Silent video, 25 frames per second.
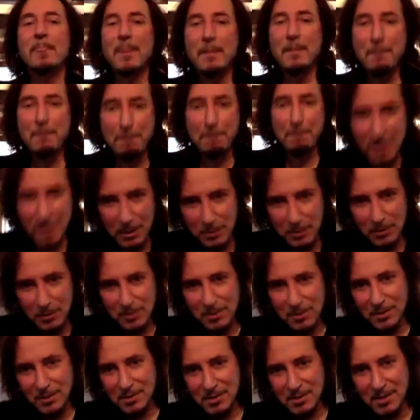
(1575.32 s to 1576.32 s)
Be good
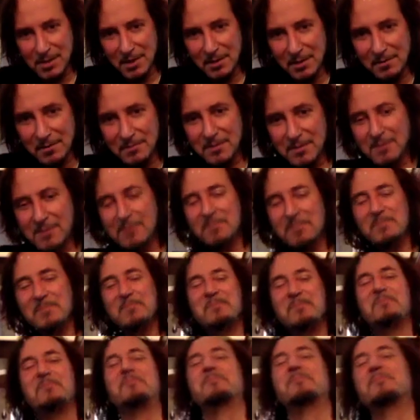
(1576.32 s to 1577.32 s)
to yourselves.
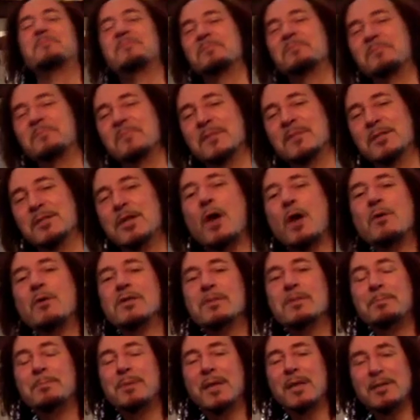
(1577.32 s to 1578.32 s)
Okay. Joe, it's
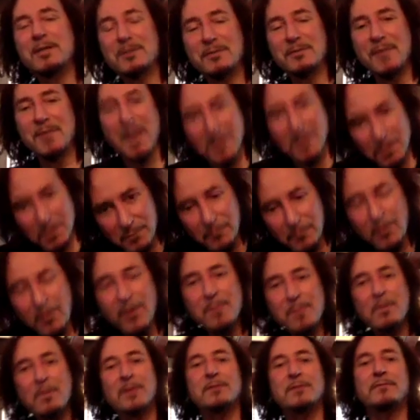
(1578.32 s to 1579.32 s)
a pleasure. Thank you
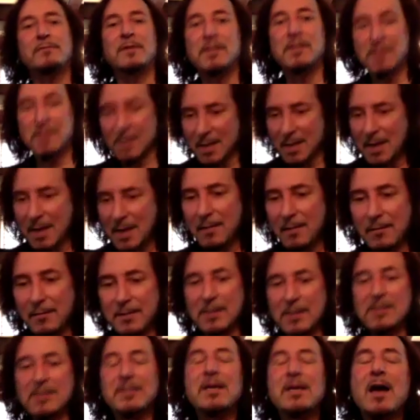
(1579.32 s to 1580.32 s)
very much for
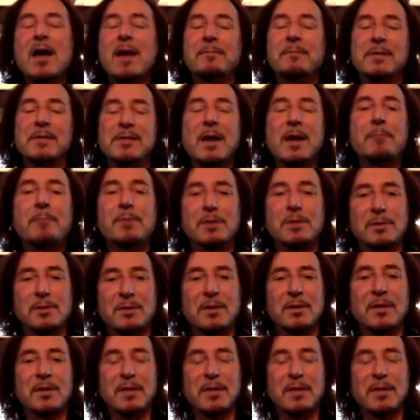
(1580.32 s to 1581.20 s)
this time, this opportunity.